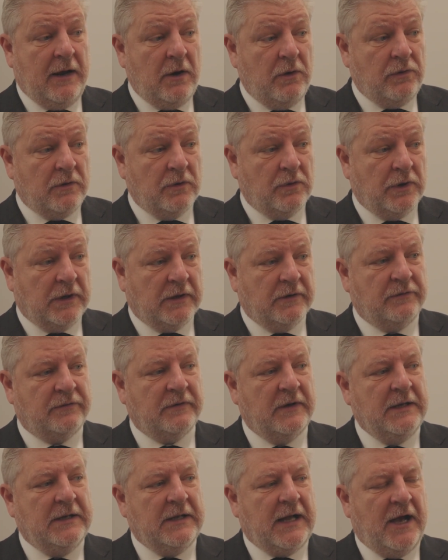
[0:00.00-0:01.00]
now, though,
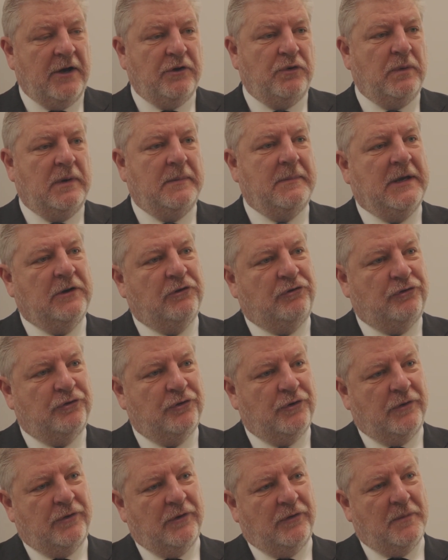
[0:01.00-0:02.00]
is how do we make
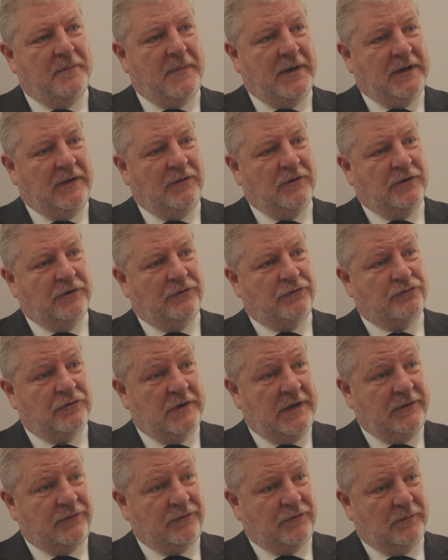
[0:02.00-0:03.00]
sure that the money that is
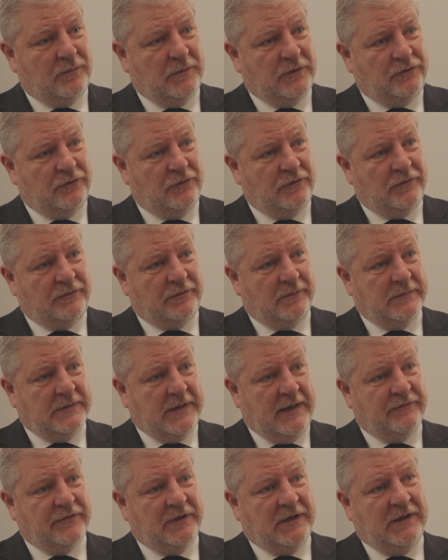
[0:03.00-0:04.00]
raised from the tourism
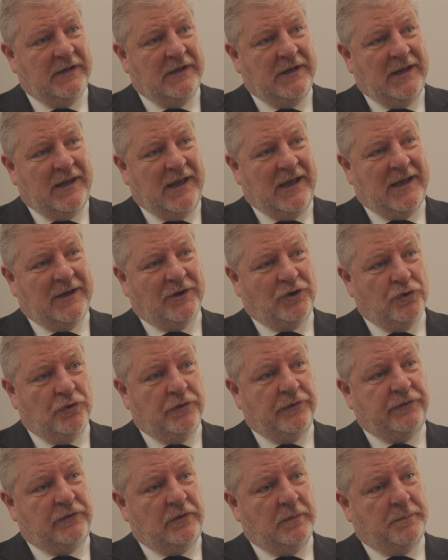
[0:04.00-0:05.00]
levy goes